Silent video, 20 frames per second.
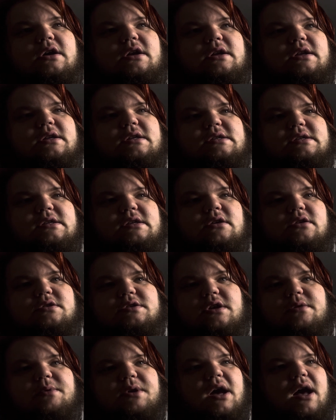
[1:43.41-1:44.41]
and There's
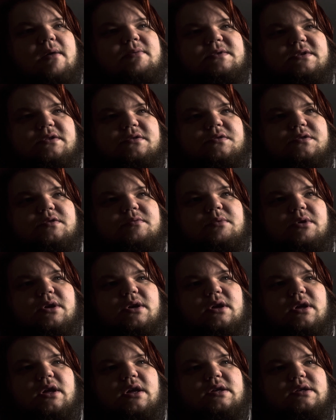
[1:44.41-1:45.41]
gonna be obstacles, but
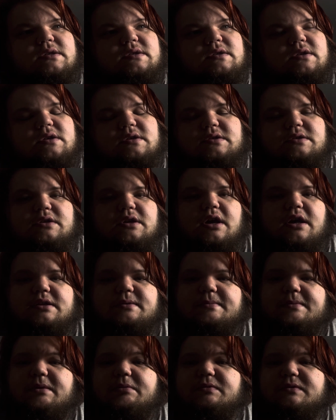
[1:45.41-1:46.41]
as long as you got
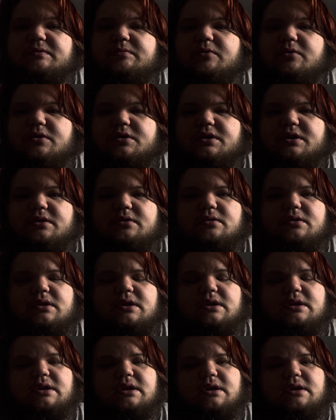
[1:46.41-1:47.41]
people supporting you
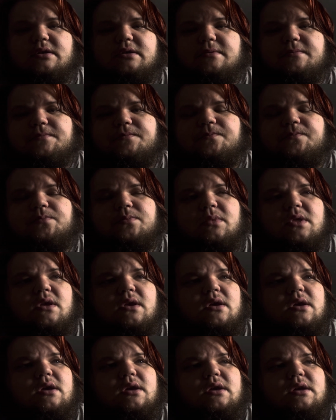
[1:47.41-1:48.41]
and uh,
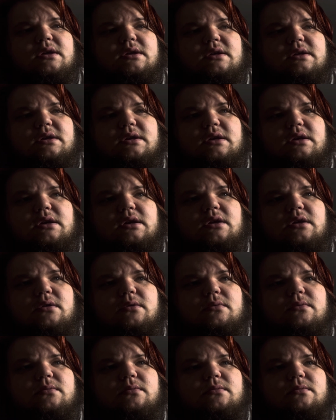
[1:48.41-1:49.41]
you know,
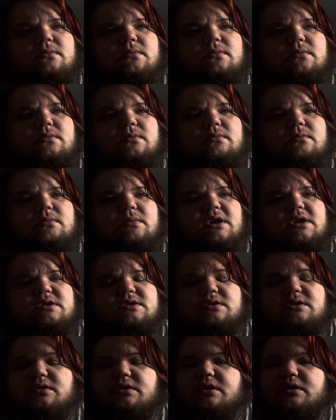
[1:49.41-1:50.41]
making
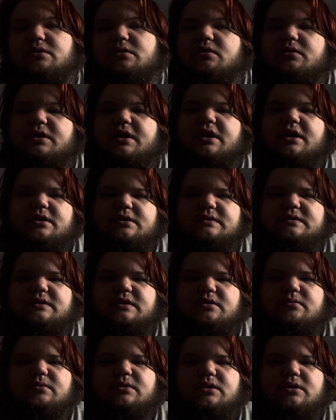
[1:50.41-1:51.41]
sure that you're okay, it's
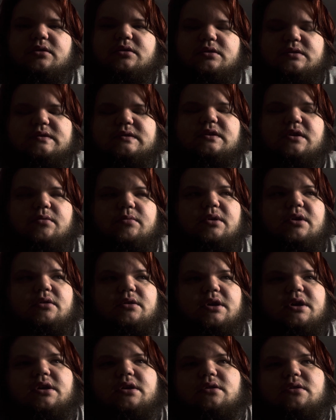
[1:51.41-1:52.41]
gonna be it's gonna be
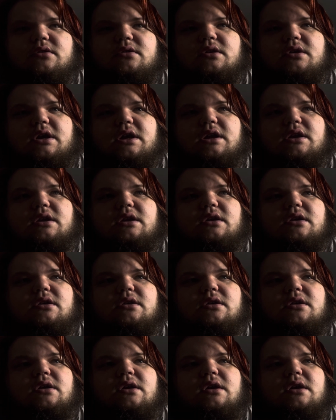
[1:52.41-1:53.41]
okay. And
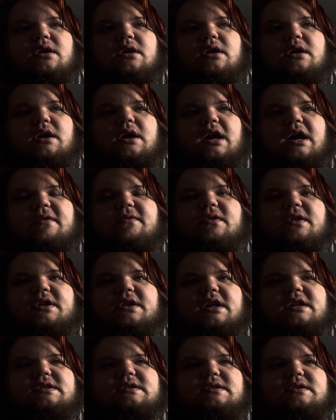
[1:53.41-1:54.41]
uh, I feel like
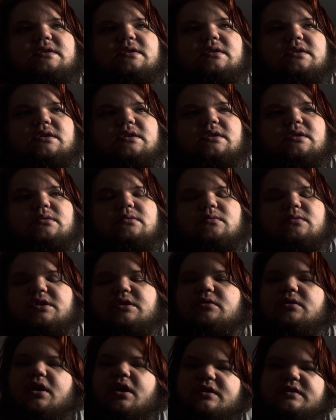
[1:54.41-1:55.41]
that's what
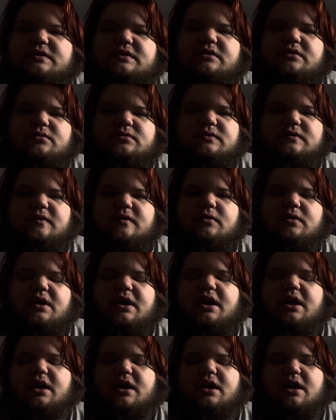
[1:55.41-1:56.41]
you guys do. So
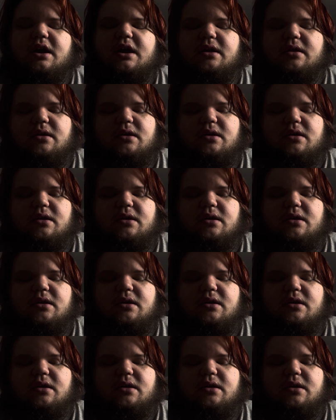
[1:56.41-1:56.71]
hey, I.